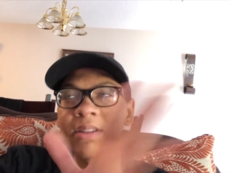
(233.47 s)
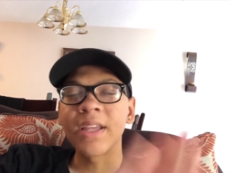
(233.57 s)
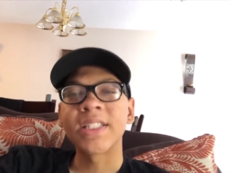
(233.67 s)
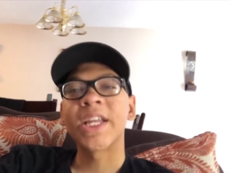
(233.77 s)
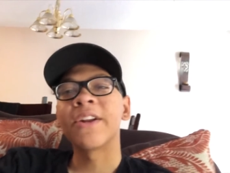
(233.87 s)

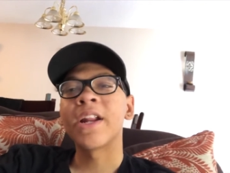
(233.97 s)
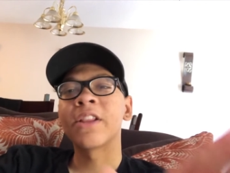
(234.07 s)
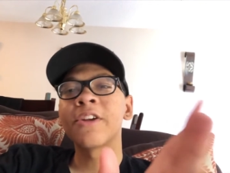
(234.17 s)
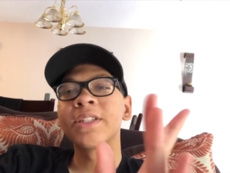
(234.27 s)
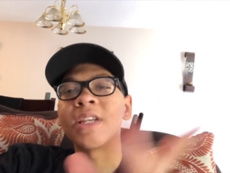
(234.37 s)
Yeah, Saturday
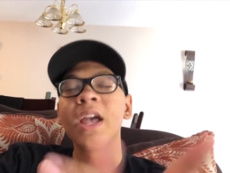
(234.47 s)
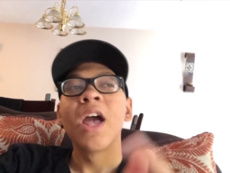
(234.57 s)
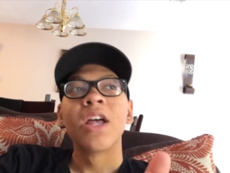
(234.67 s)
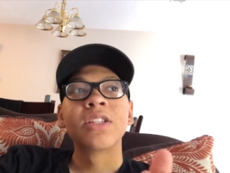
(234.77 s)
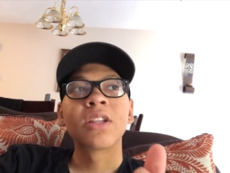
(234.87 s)
the 13th.
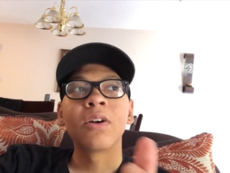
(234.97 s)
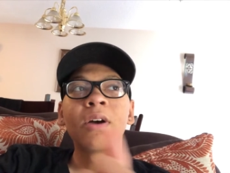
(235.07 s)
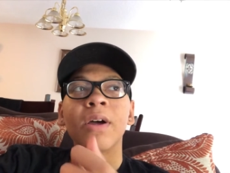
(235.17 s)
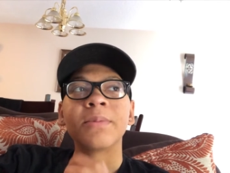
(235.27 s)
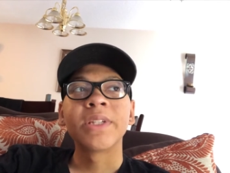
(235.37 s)
So
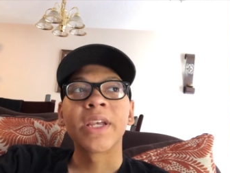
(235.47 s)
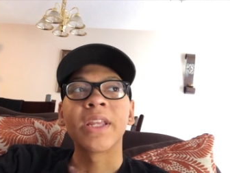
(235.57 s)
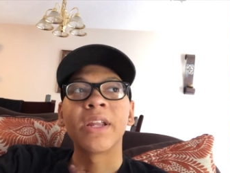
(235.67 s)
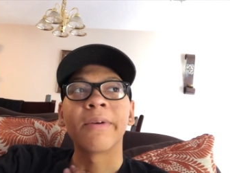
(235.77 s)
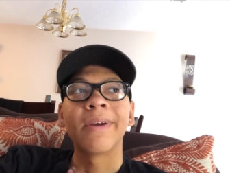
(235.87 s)
I'm
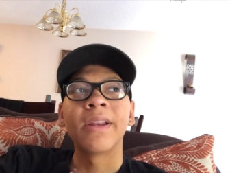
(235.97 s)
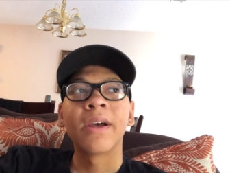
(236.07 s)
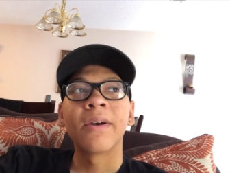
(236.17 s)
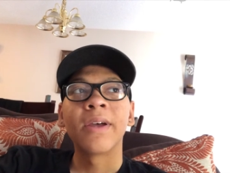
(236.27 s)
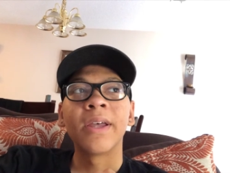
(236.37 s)
checking in right
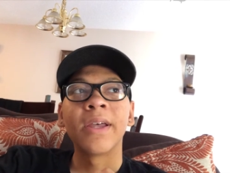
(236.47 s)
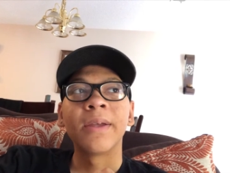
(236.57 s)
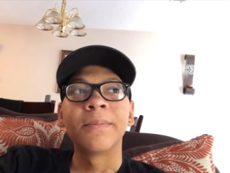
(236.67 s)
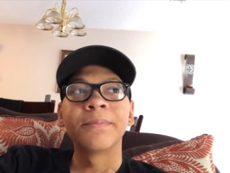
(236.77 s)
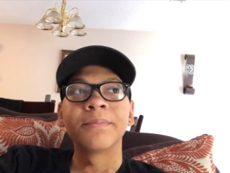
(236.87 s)
now,
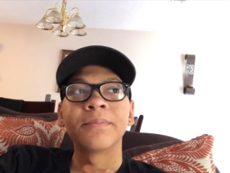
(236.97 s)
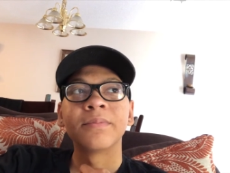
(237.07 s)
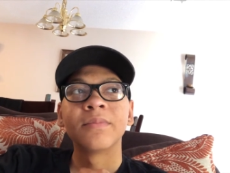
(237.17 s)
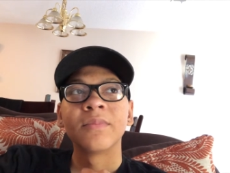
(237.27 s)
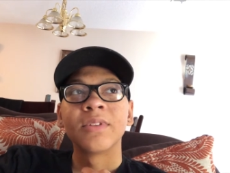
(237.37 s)
and
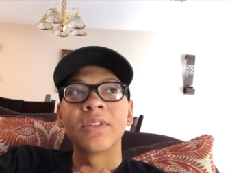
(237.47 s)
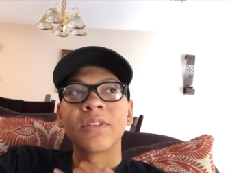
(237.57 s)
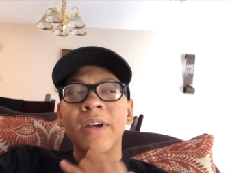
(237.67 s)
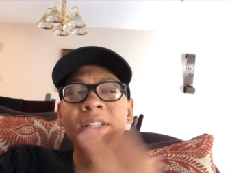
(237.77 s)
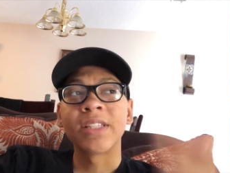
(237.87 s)

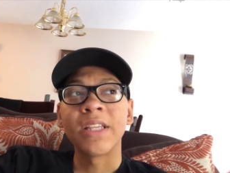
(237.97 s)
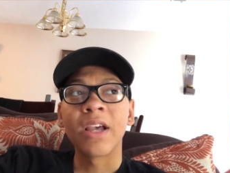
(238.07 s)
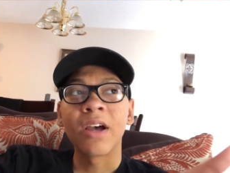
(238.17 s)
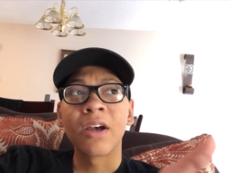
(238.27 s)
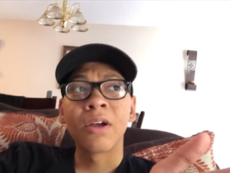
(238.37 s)
so I see
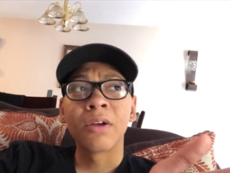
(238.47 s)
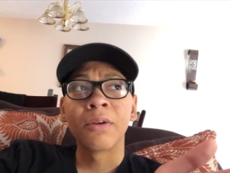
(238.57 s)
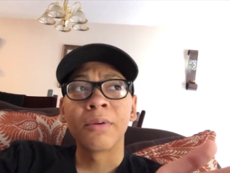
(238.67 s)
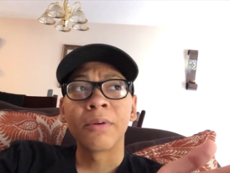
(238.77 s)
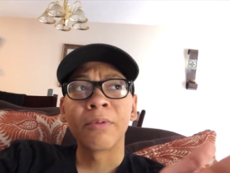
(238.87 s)
y'all
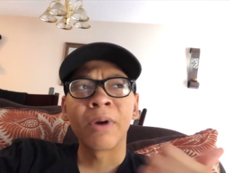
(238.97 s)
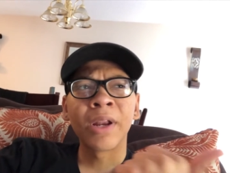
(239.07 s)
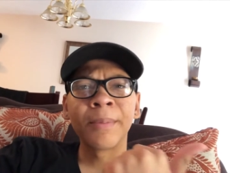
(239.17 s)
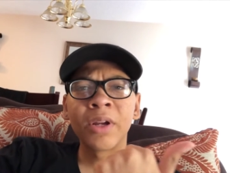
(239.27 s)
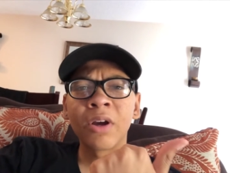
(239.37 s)

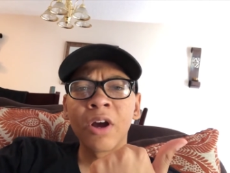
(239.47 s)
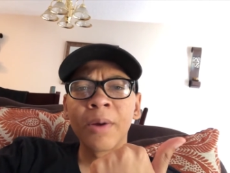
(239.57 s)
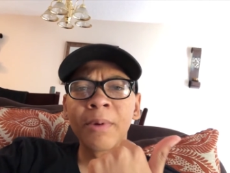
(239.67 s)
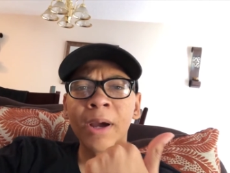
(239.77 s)
while I'm in the car